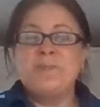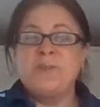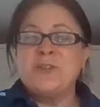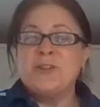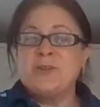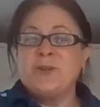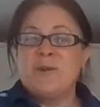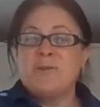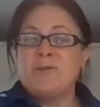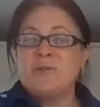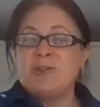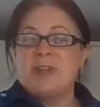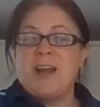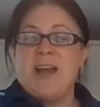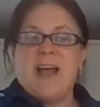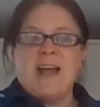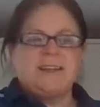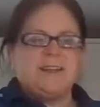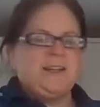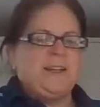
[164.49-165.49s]
So I'm just going
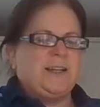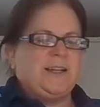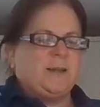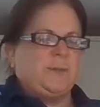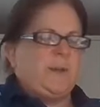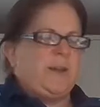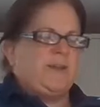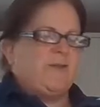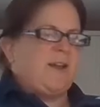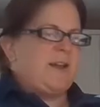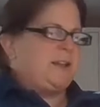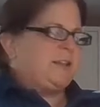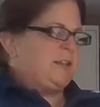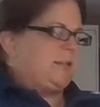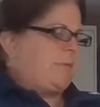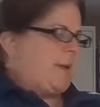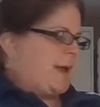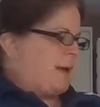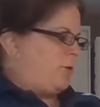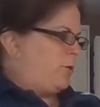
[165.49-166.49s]
to add a little bit of
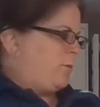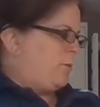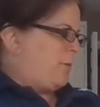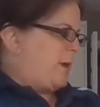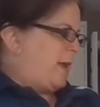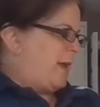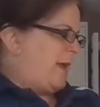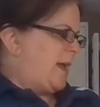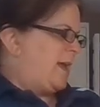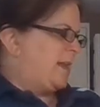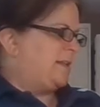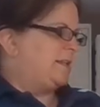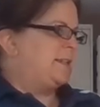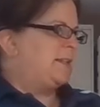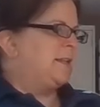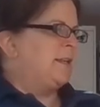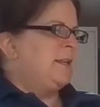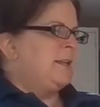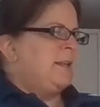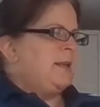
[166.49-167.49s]
anti back on my
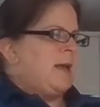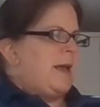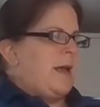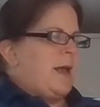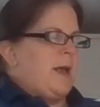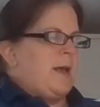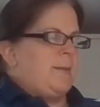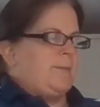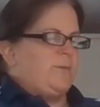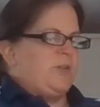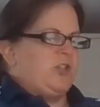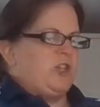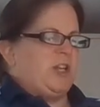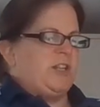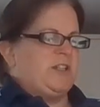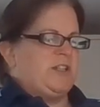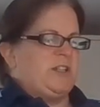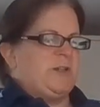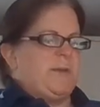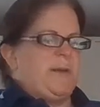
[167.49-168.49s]
hands um,
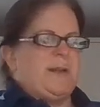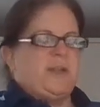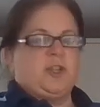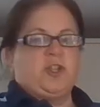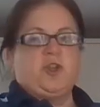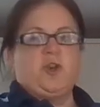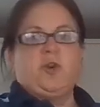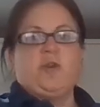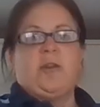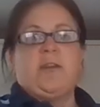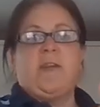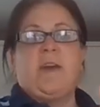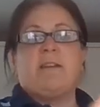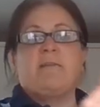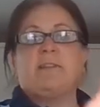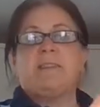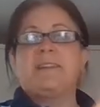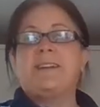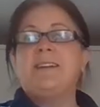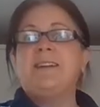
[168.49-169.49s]
just to make sure that
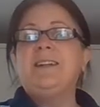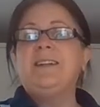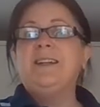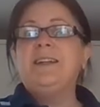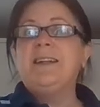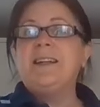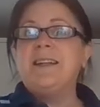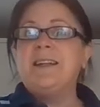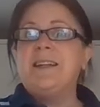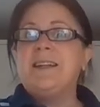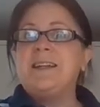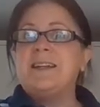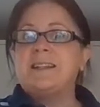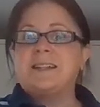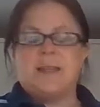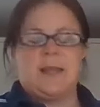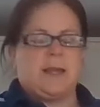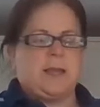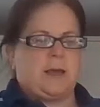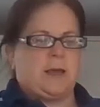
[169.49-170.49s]
they're as clean as
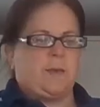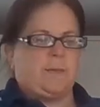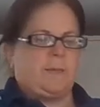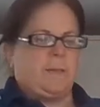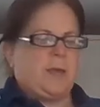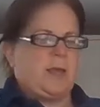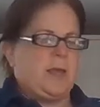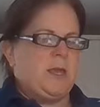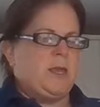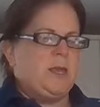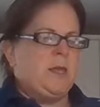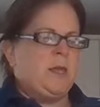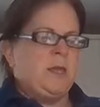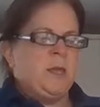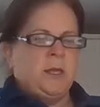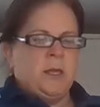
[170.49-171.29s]
they can be.